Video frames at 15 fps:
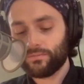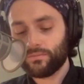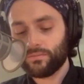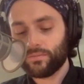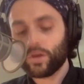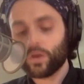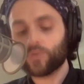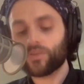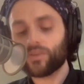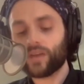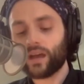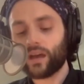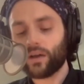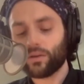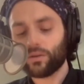O
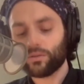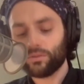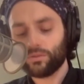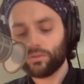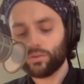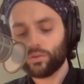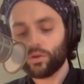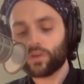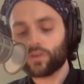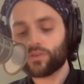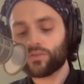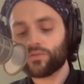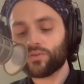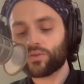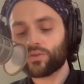thou, who art the
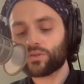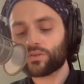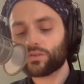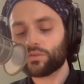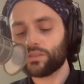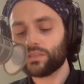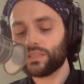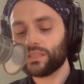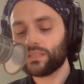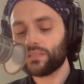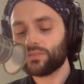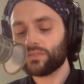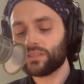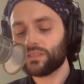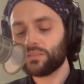first to
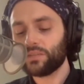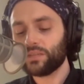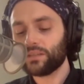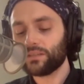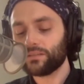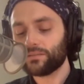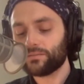believe in me,